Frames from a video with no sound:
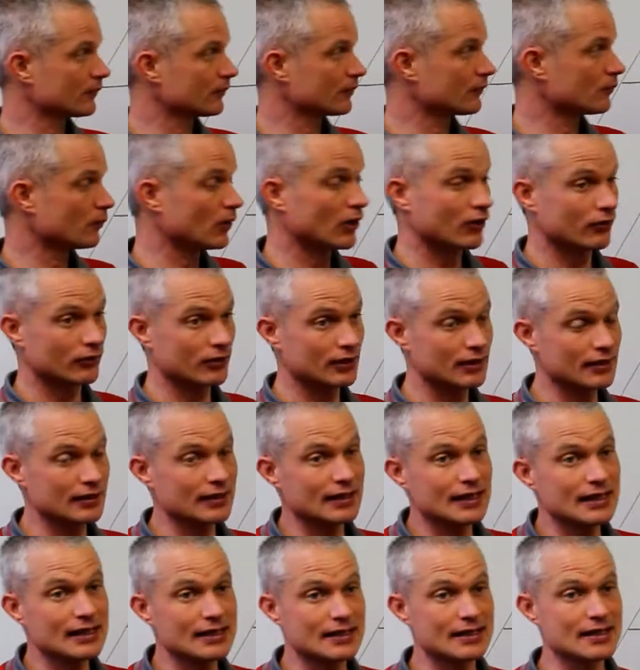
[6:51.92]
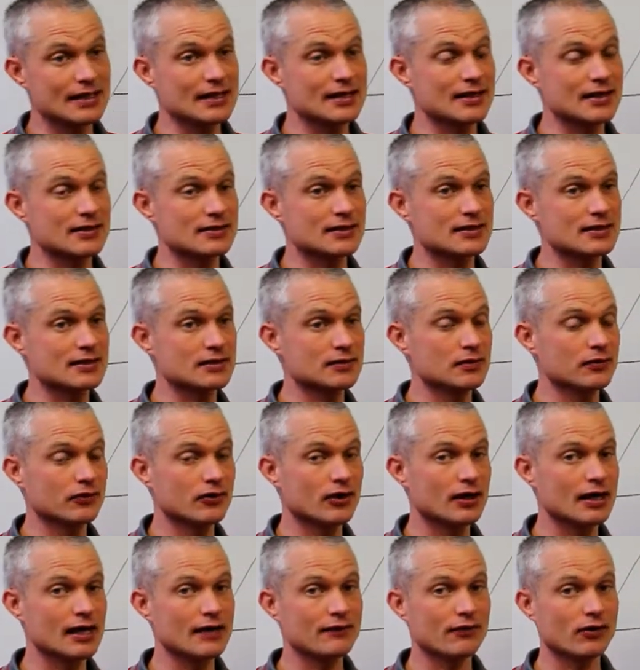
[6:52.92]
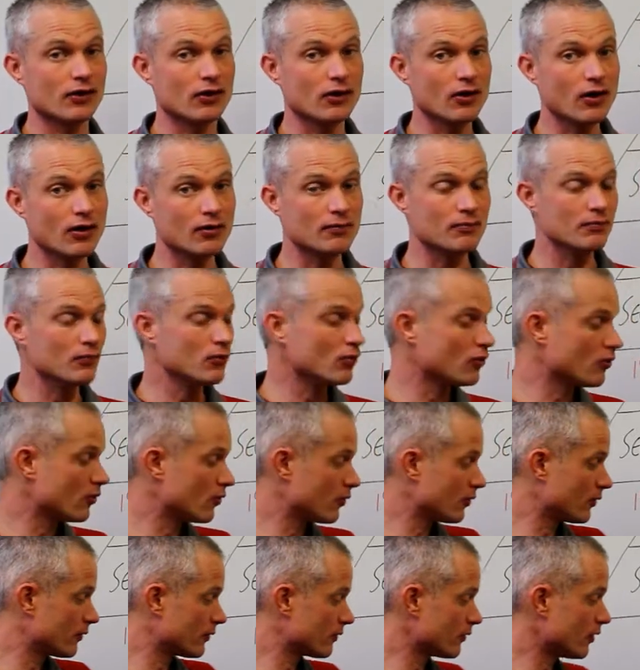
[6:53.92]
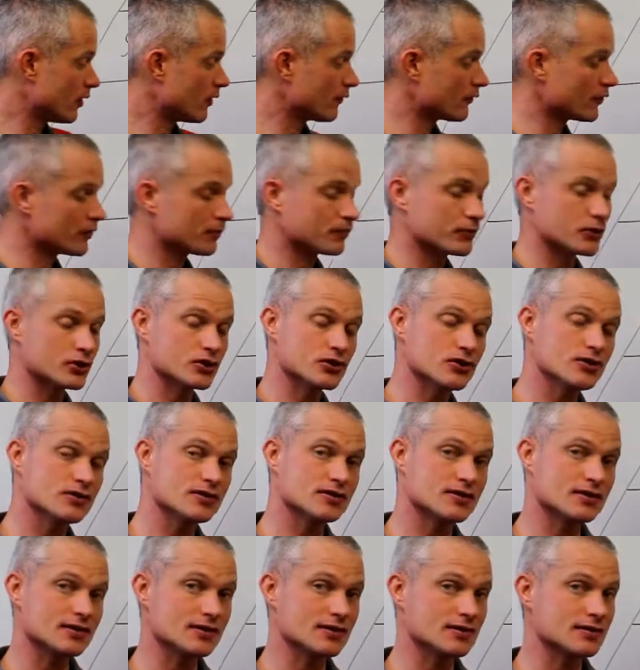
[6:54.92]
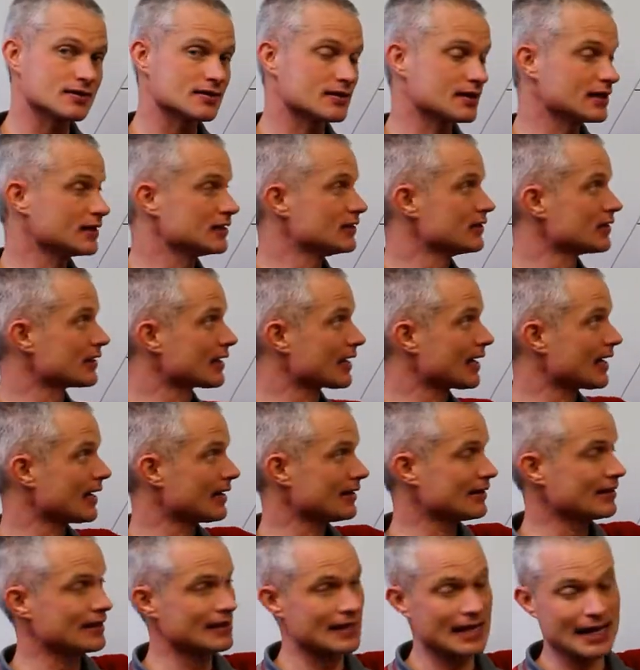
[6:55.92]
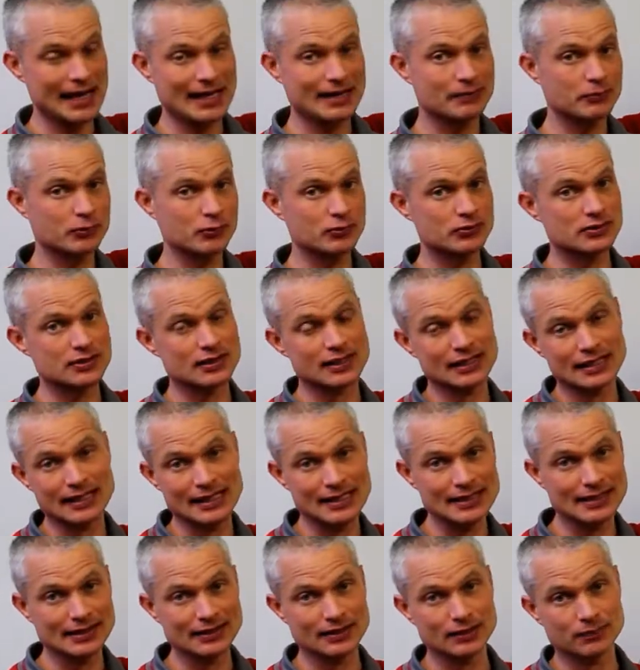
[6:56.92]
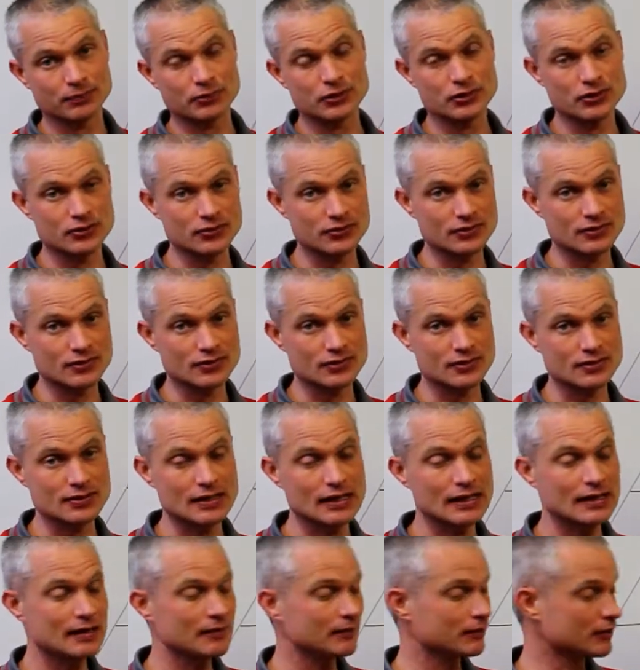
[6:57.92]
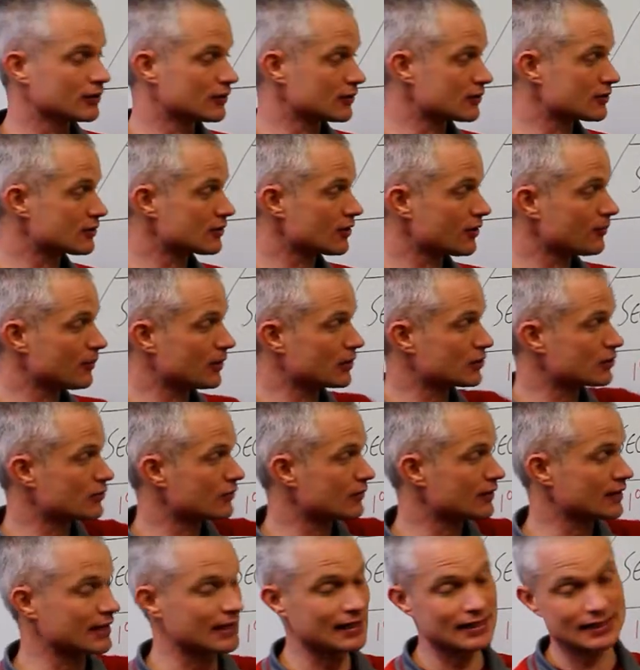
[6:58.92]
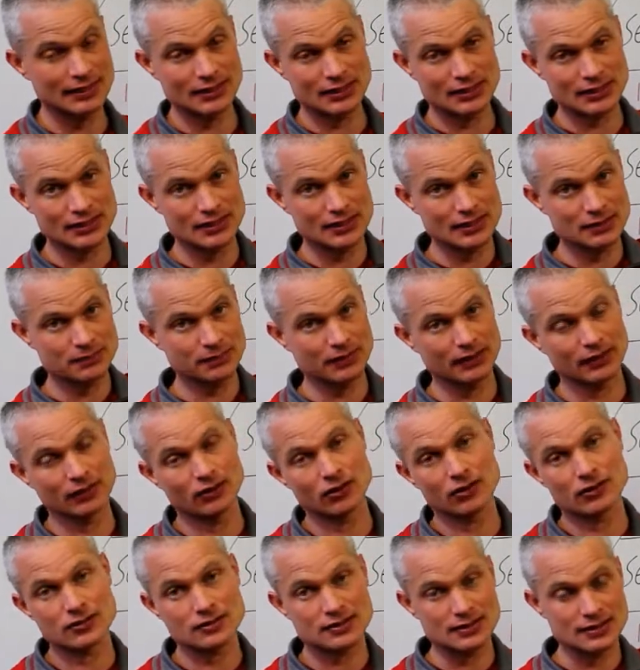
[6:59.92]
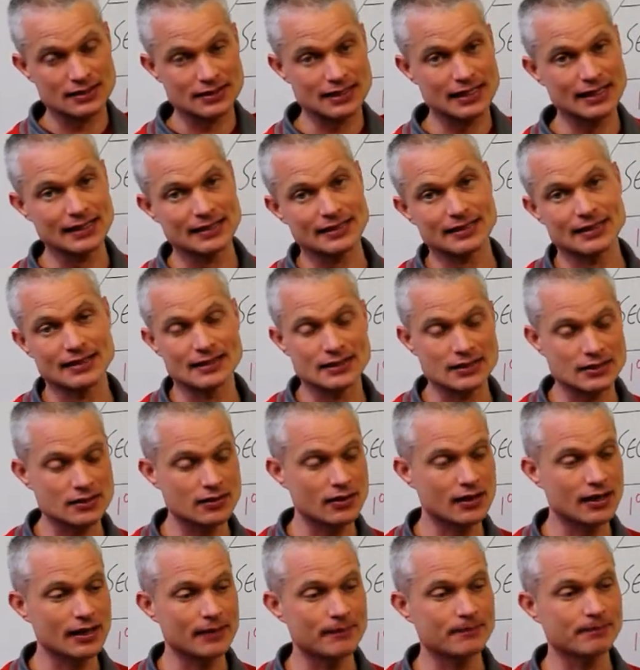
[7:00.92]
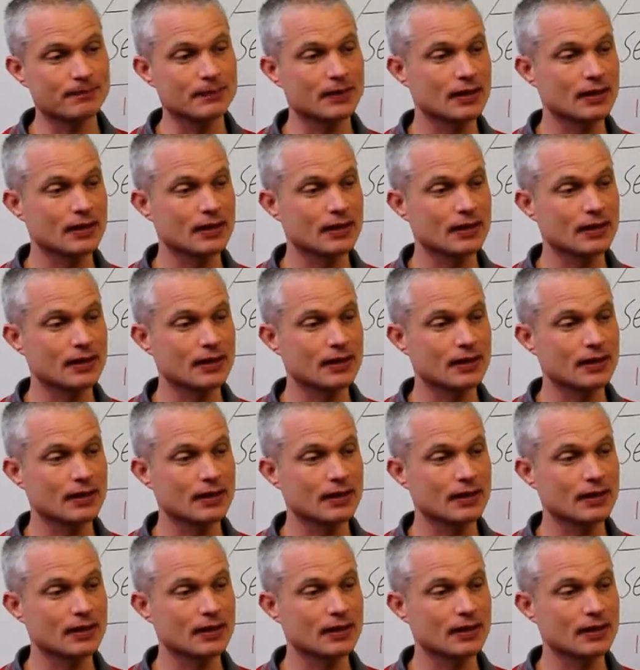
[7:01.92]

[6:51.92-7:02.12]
well, in any ecosystem you've got to have a lot more of the producers than you can the animals that are eating the producers, because so much of the energy is being lost as heat each time.